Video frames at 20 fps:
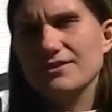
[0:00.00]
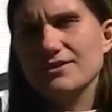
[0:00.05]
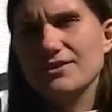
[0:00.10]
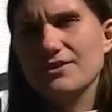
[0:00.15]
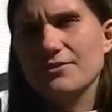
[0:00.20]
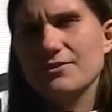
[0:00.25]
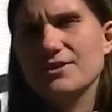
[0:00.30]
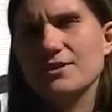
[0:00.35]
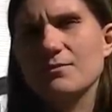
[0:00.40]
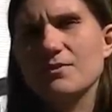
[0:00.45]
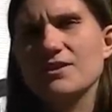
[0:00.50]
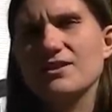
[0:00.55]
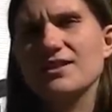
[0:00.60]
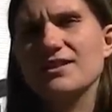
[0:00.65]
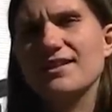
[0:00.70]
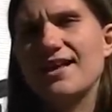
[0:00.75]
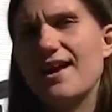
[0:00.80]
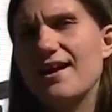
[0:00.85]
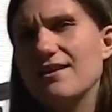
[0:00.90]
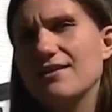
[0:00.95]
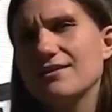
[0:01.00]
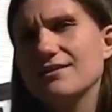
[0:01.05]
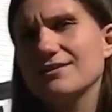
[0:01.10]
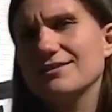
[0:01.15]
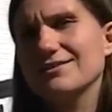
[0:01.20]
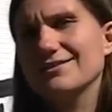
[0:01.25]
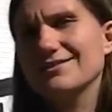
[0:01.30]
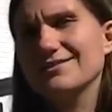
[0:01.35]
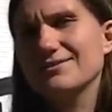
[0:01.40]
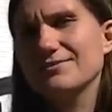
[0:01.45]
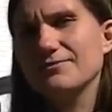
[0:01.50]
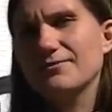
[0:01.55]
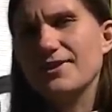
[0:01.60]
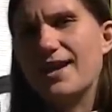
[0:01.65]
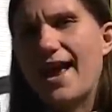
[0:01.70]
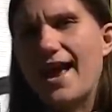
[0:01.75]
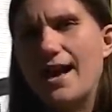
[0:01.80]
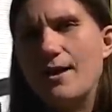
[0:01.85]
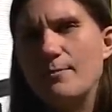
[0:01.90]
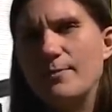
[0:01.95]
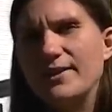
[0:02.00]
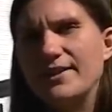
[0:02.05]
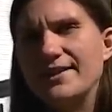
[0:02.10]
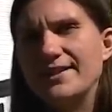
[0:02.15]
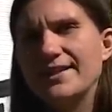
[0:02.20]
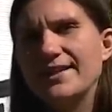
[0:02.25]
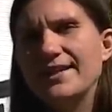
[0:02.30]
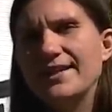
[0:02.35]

you know something like that would happen.